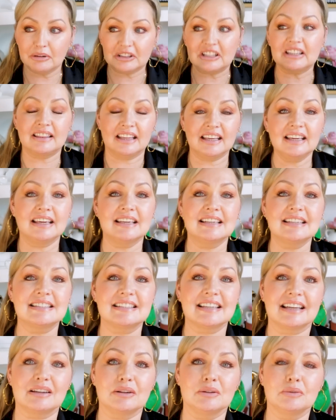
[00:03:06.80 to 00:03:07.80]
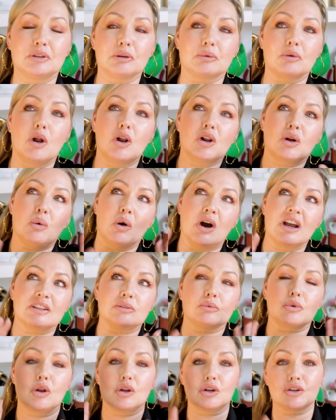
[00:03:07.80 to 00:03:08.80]
But the thing is that they're all quiet,
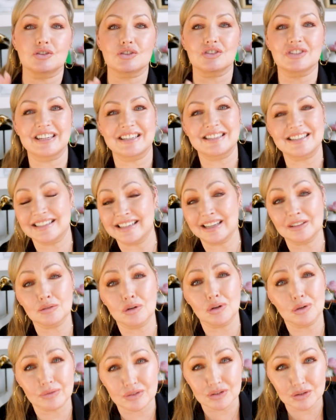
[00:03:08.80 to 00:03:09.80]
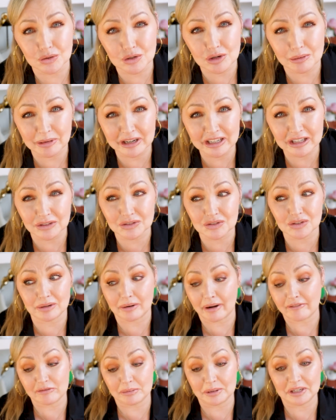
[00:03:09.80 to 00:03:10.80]
they're all understated. Now they're all over social media, so now
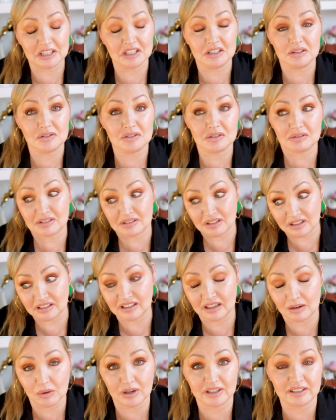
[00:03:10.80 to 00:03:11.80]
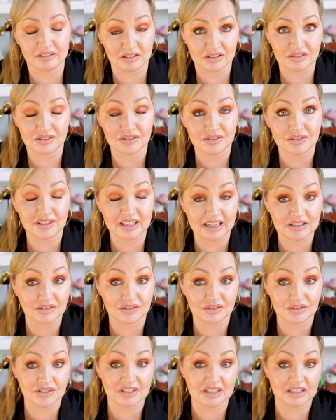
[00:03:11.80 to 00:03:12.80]
everybody knows. So they're not that quiet, not that
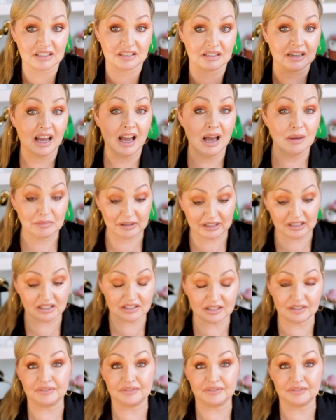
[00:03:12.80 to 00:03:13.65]
understated because